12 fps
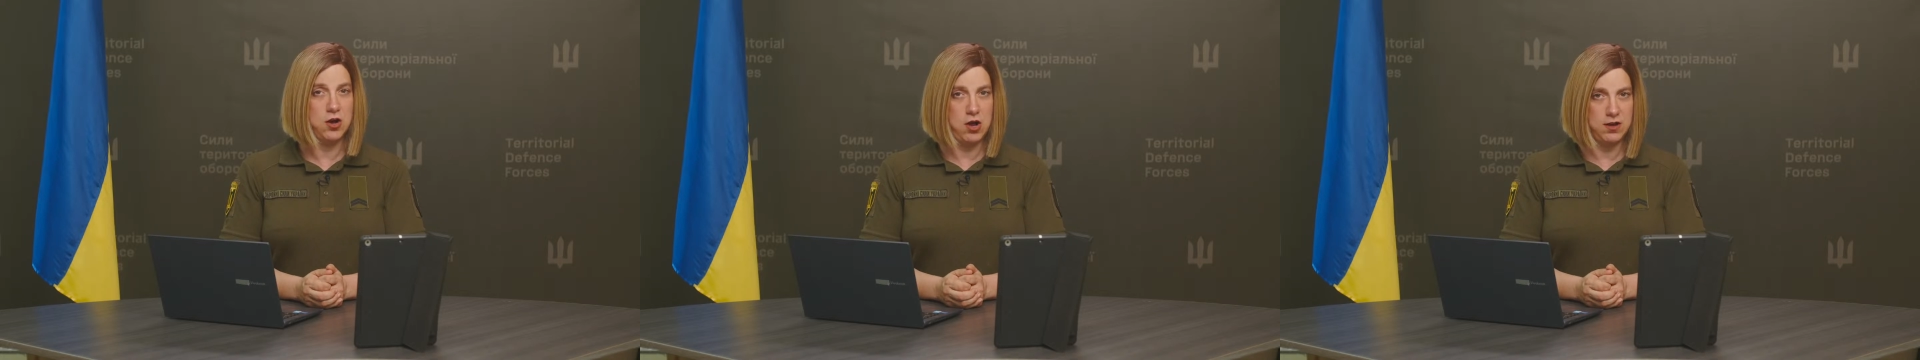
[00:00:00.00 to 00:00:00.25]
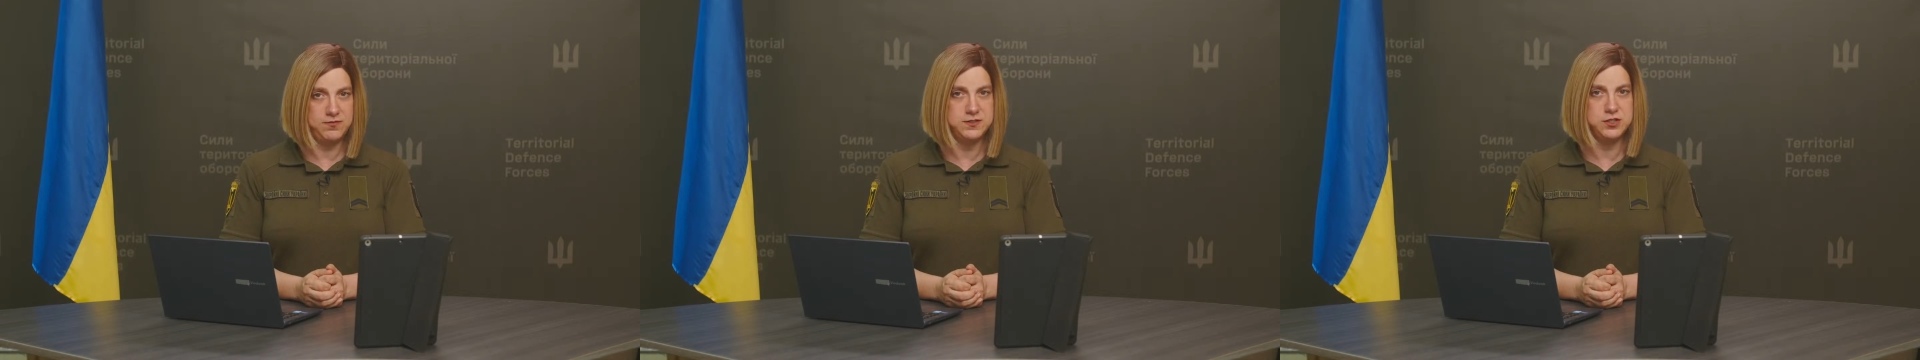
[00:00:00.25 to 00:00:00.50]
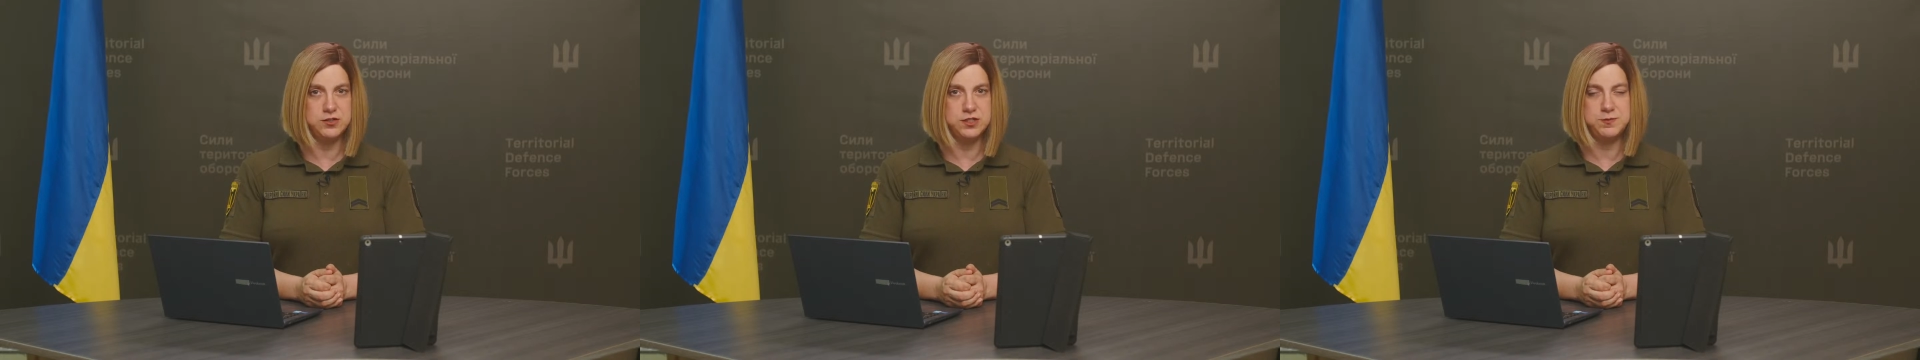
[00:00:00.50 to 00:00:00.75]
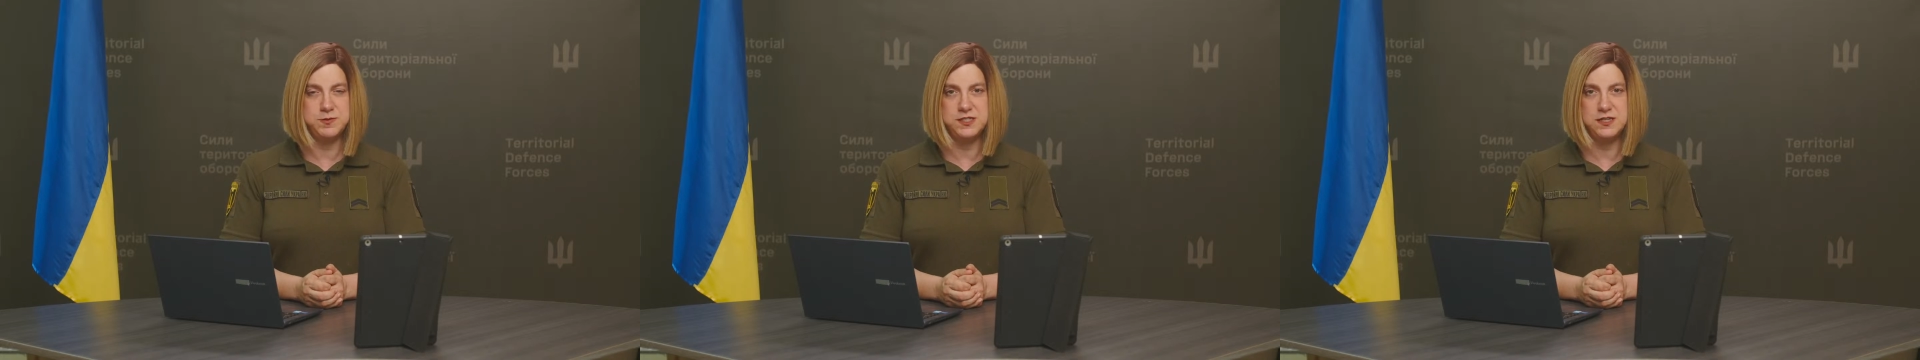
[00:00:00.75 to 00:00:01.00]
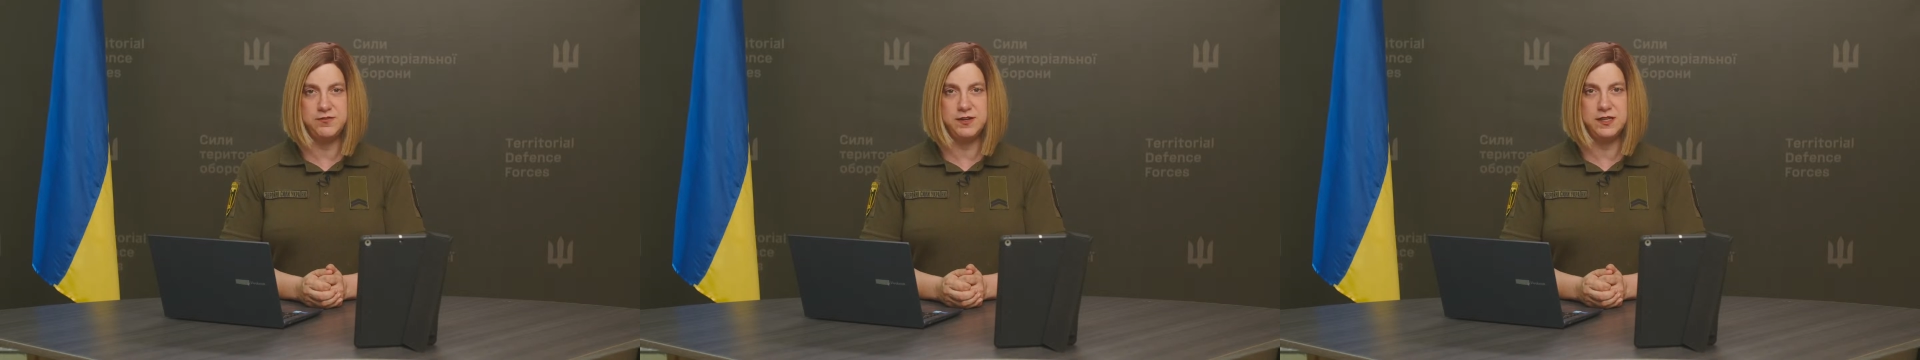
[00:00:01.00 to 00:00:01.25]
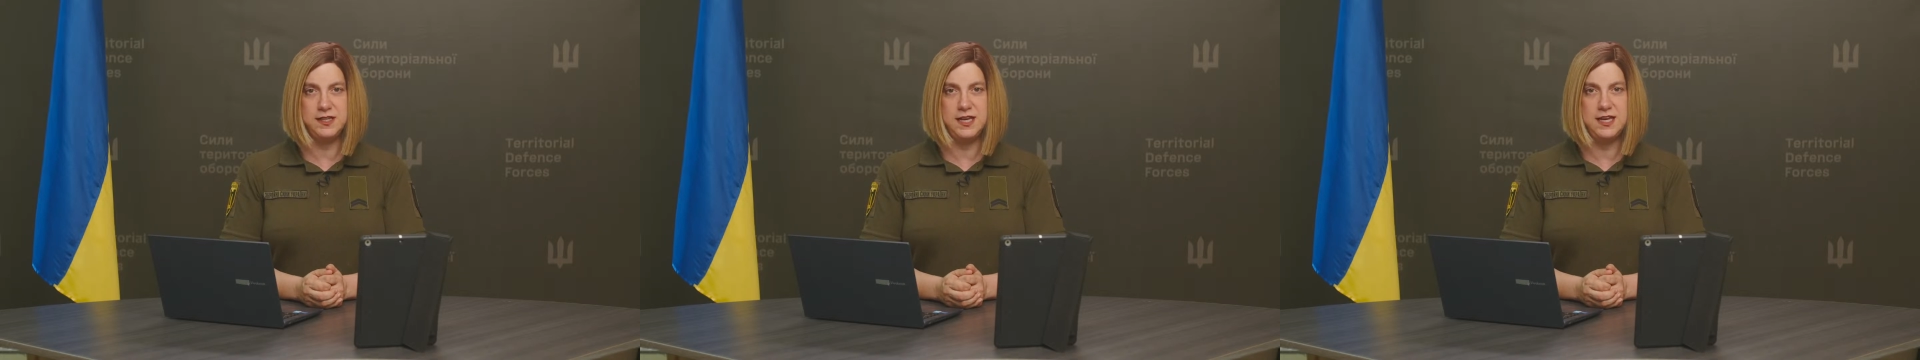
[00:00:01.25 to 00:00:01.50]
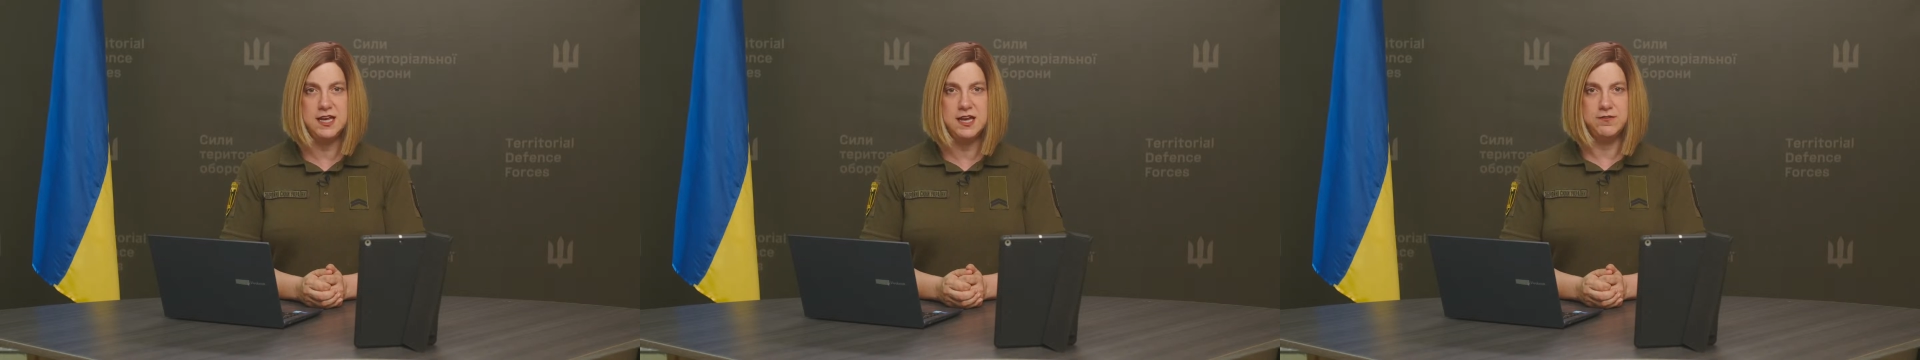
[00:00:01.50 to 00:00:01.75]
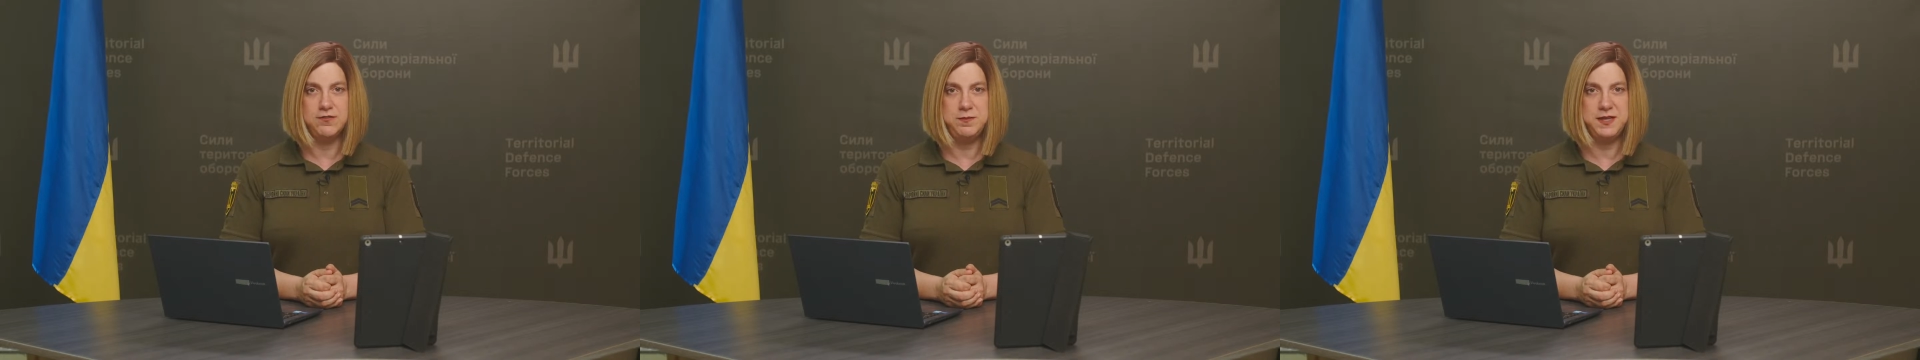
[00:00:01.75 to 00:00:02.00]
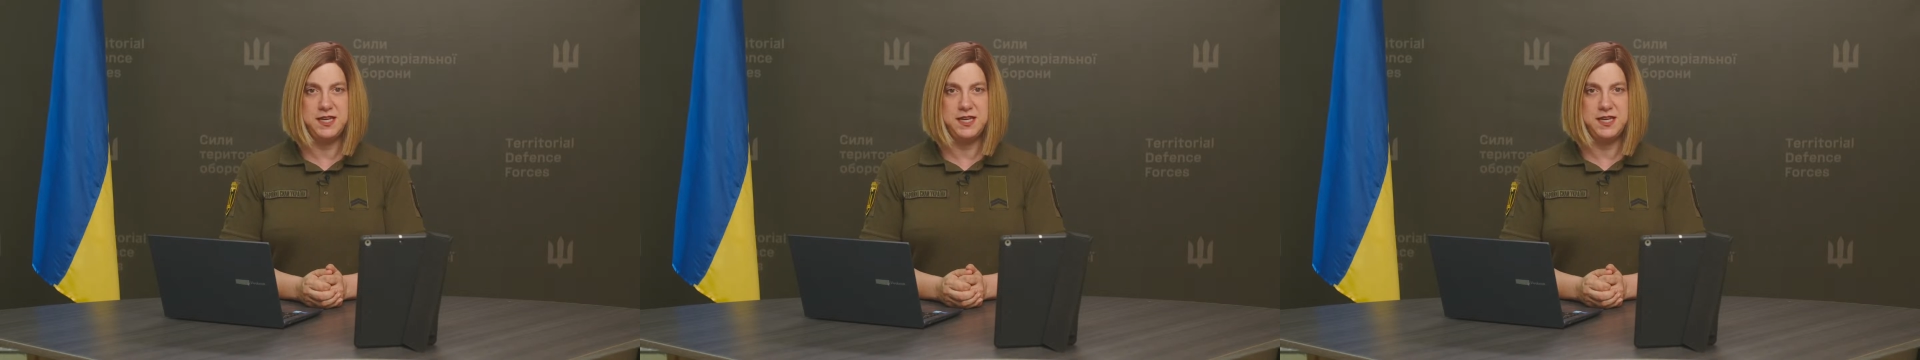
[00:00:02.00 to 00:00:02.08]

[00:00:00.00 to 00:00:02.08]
officers specifically from